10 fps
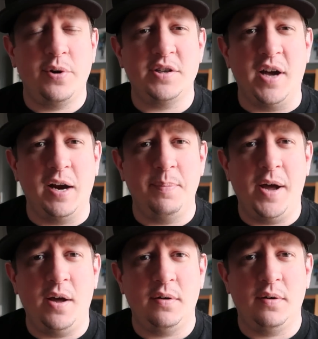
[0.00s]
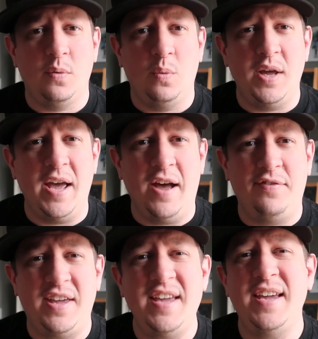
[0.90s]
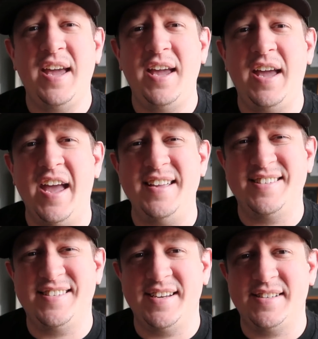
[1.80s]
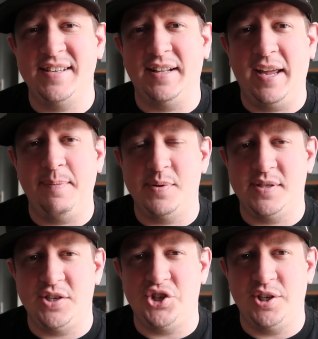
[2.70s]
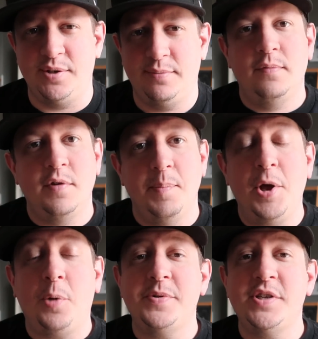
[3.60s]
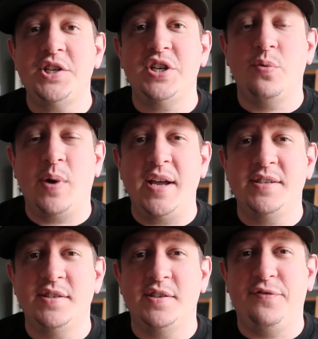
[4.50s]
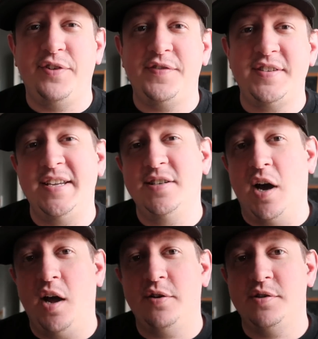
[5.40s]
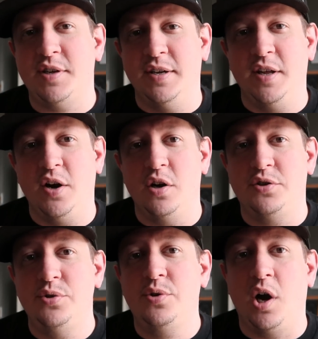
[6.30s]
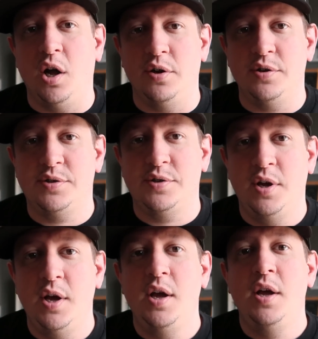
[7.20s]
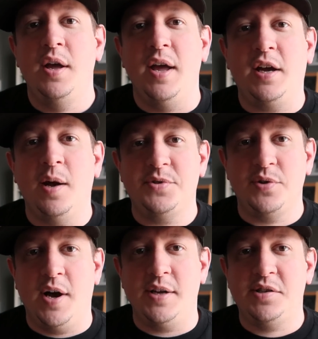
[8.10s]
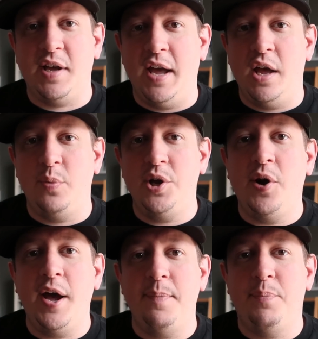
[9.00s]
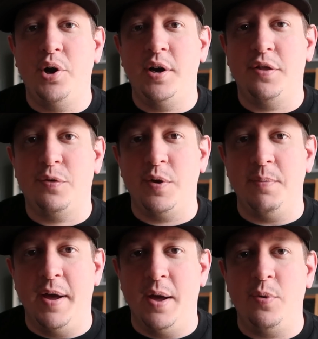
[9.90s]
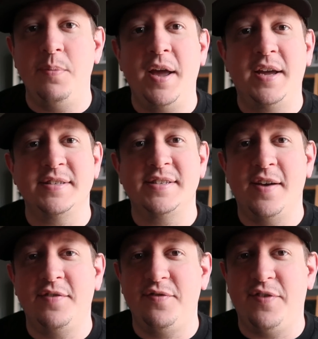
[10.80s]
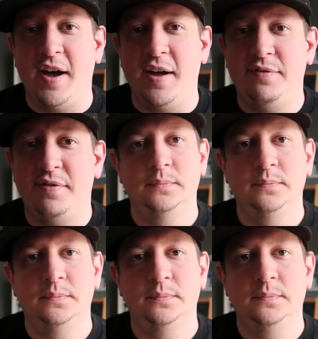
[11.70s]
going to talk about, we have king, king, eight, six in late position. Middle position raises to fifteen dollars, and there are two callers. It comes to us, and we go ahead and put in a three bet. We make it seventy-five.